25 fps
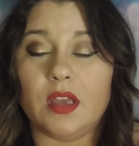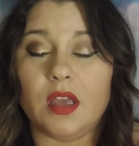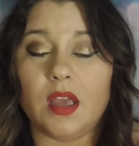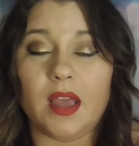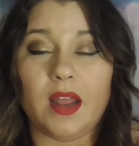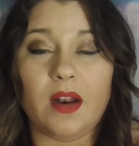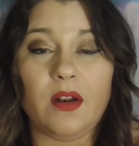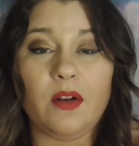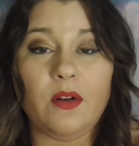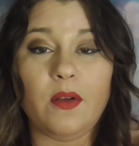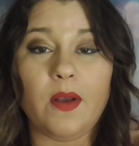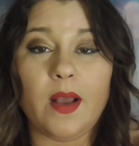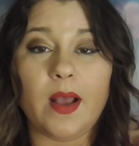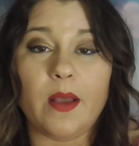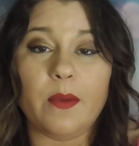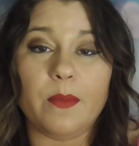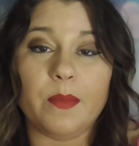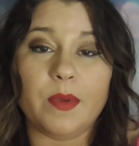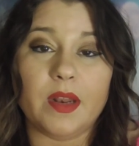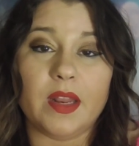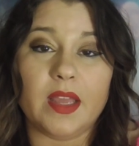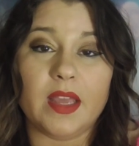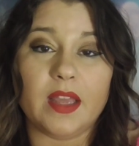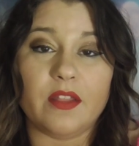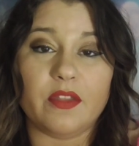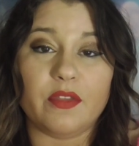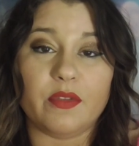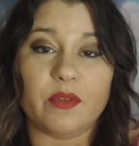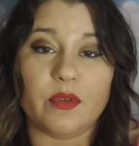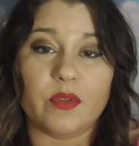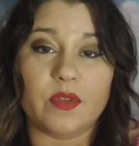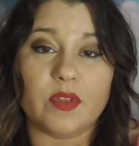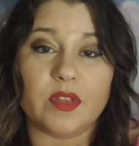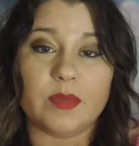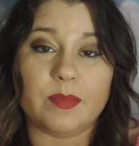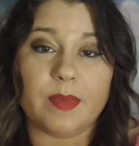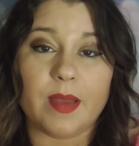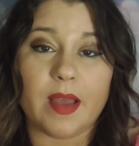I don't know how I'm going to get through
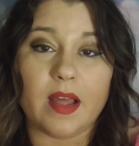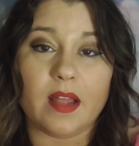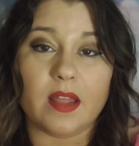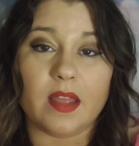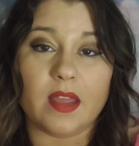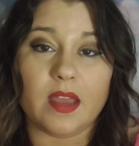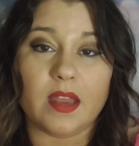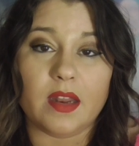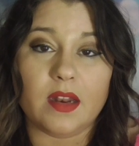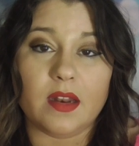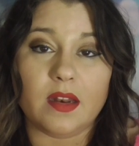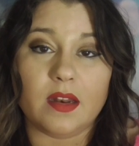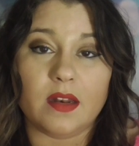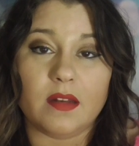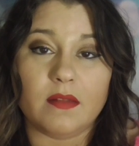this palette.